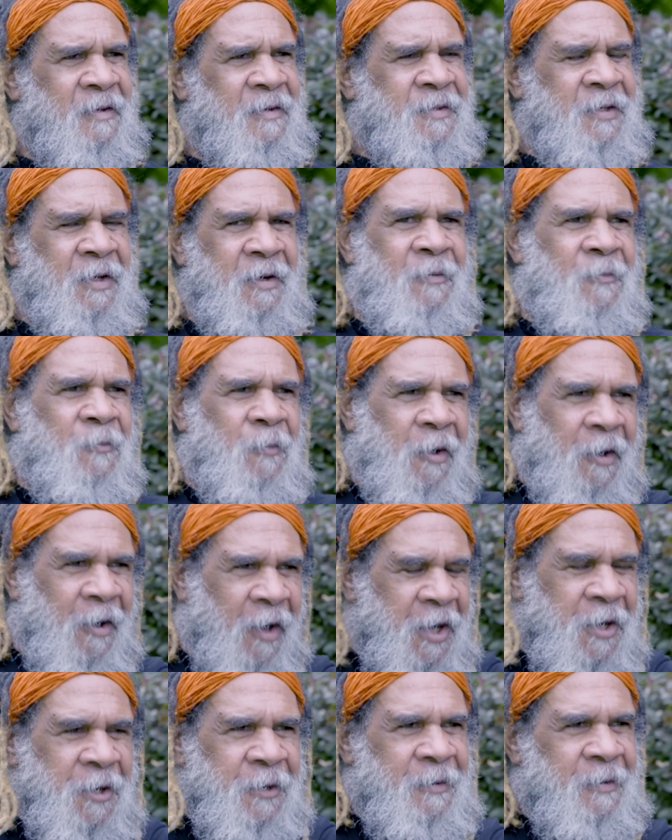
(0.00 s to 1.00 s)
So what
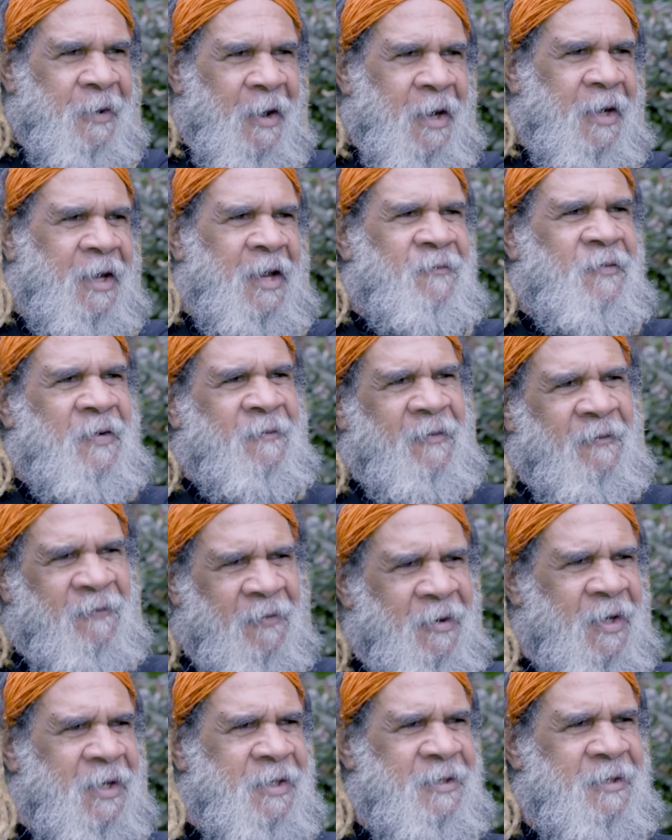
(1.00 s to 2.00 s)
I do, I give them a
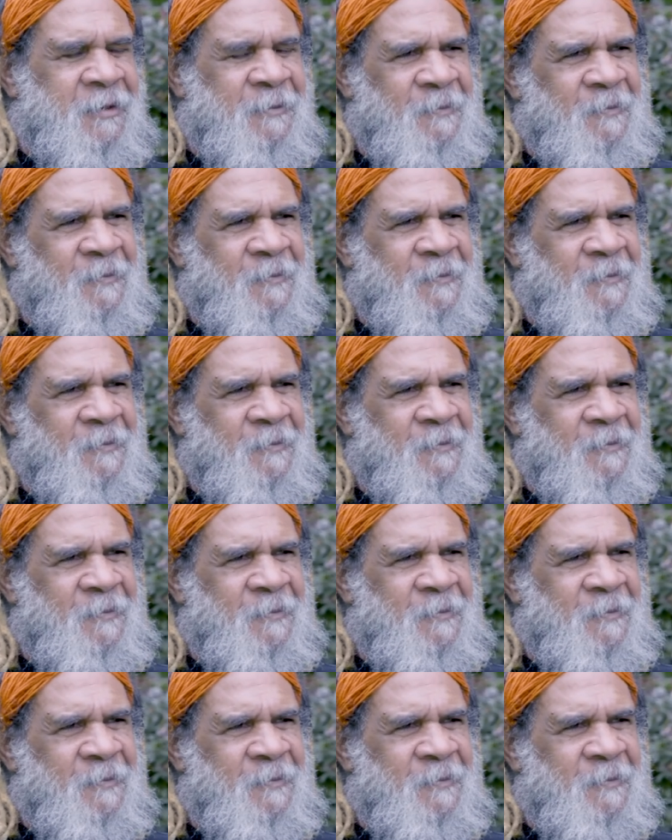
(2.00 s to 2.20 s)
voice.